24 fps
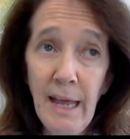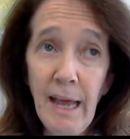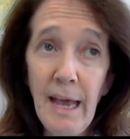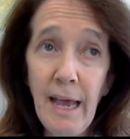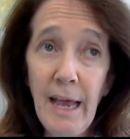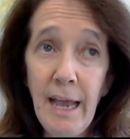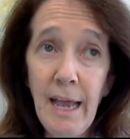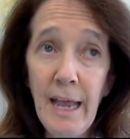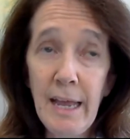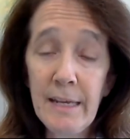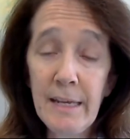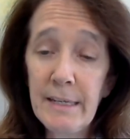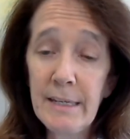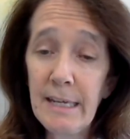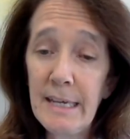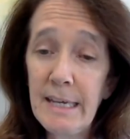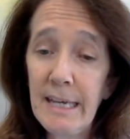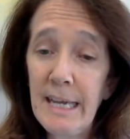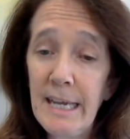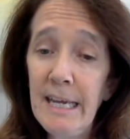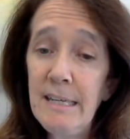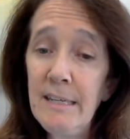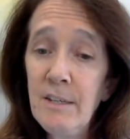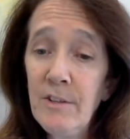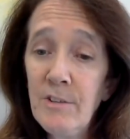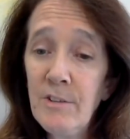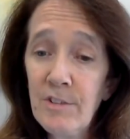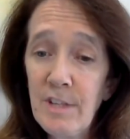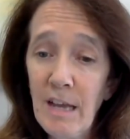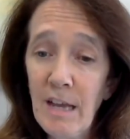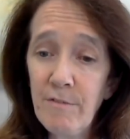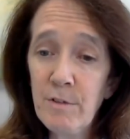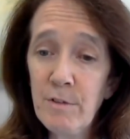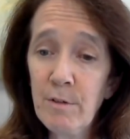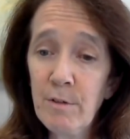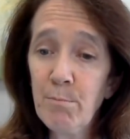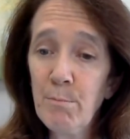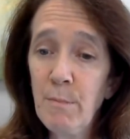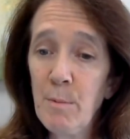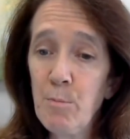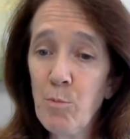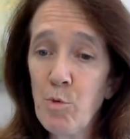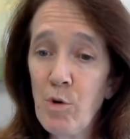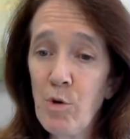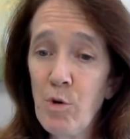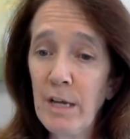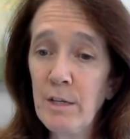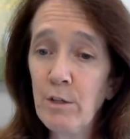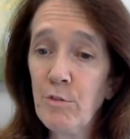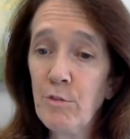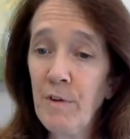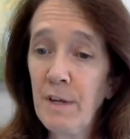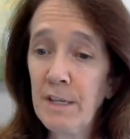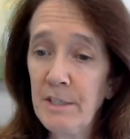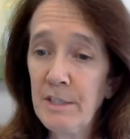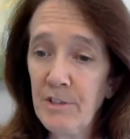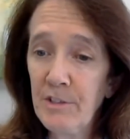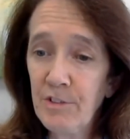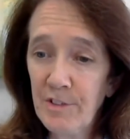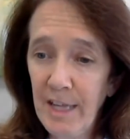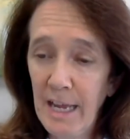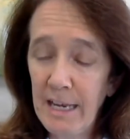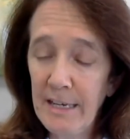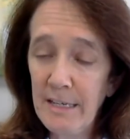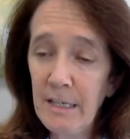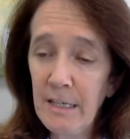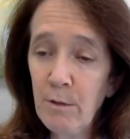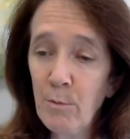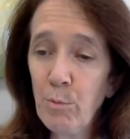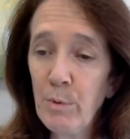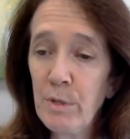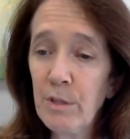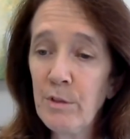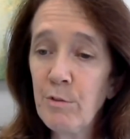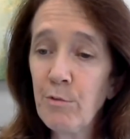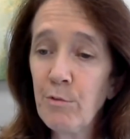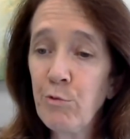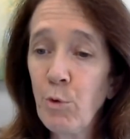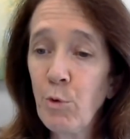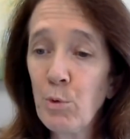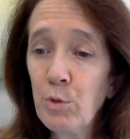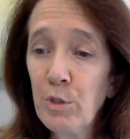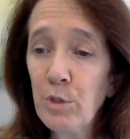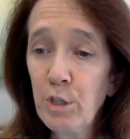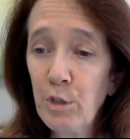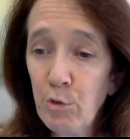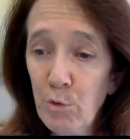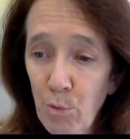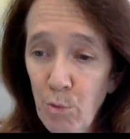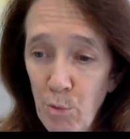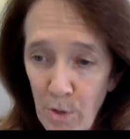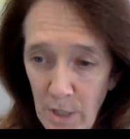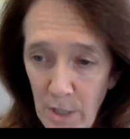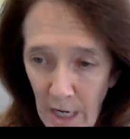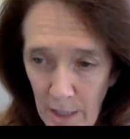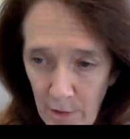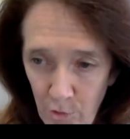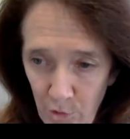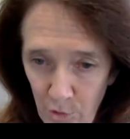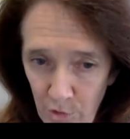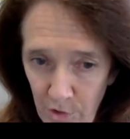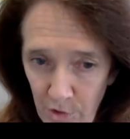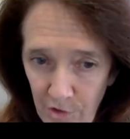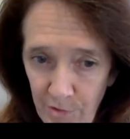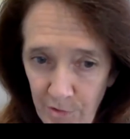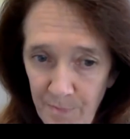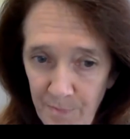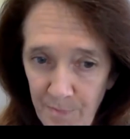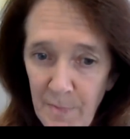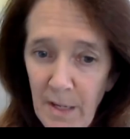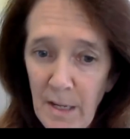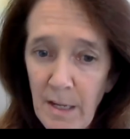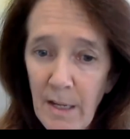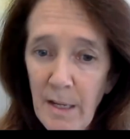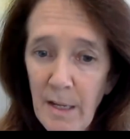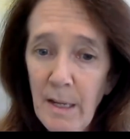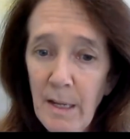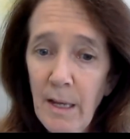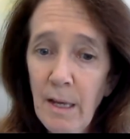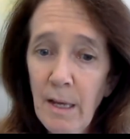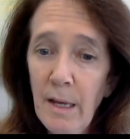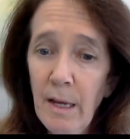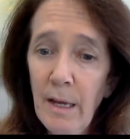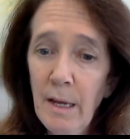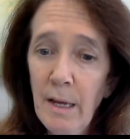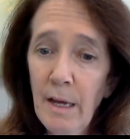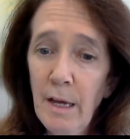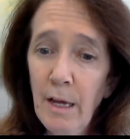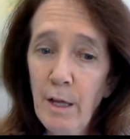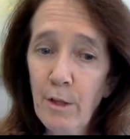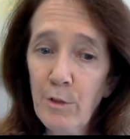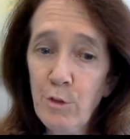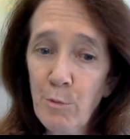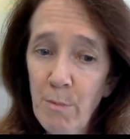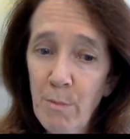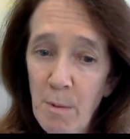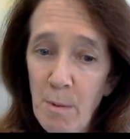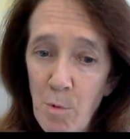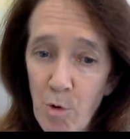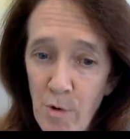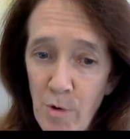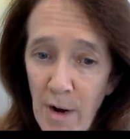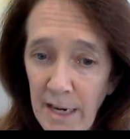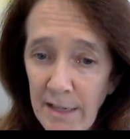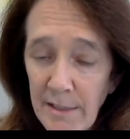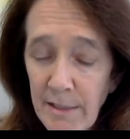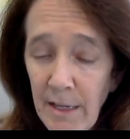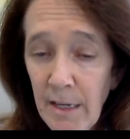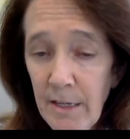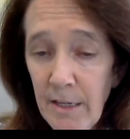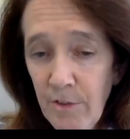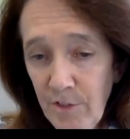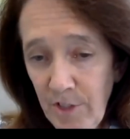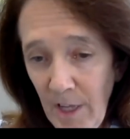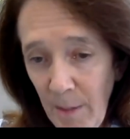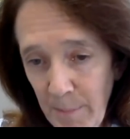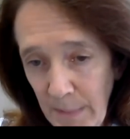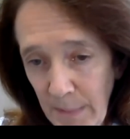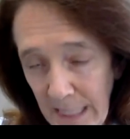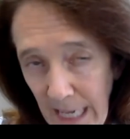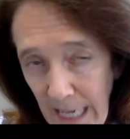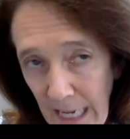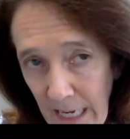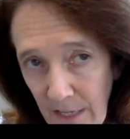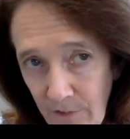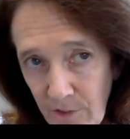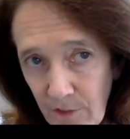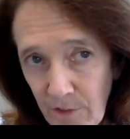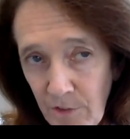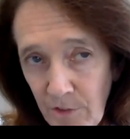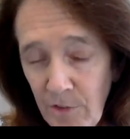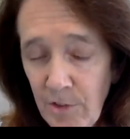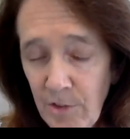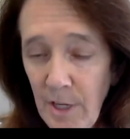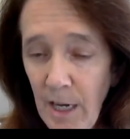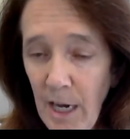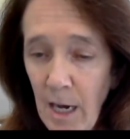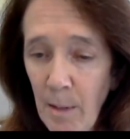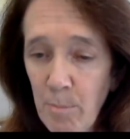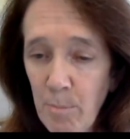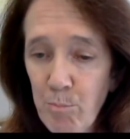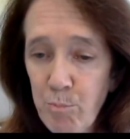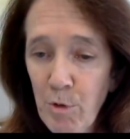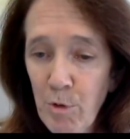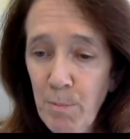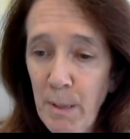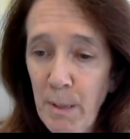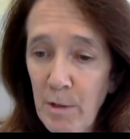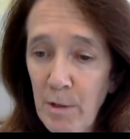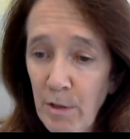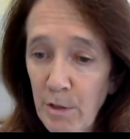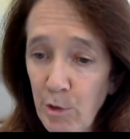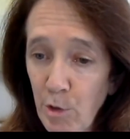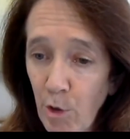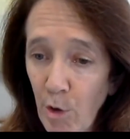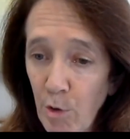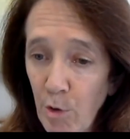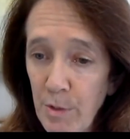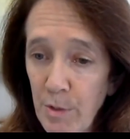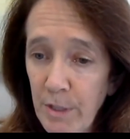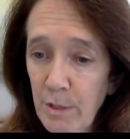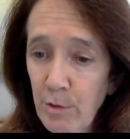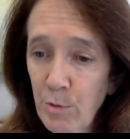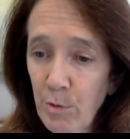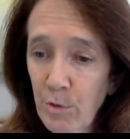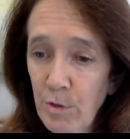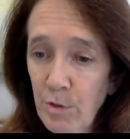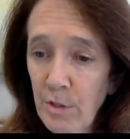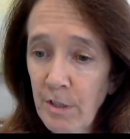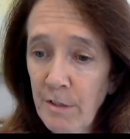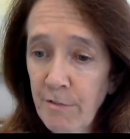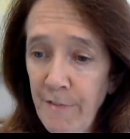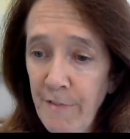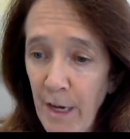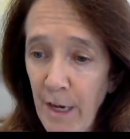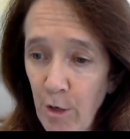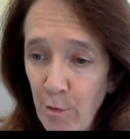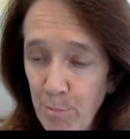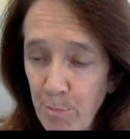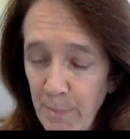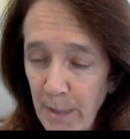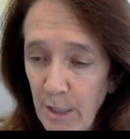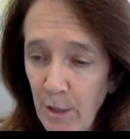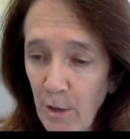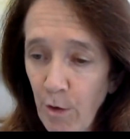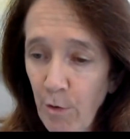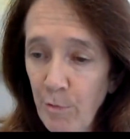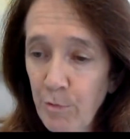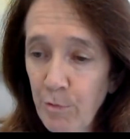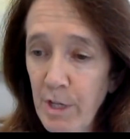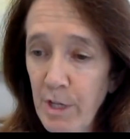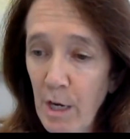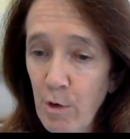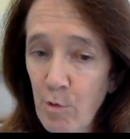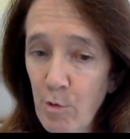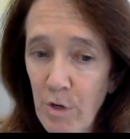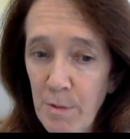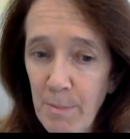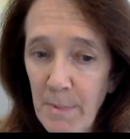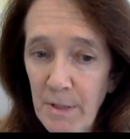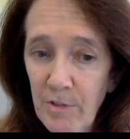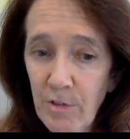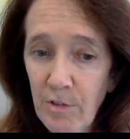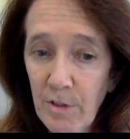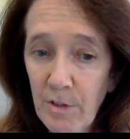and 87 memoranda of understanding with 42 countries. The memoranda in some cases are preparatory to the development of the agreements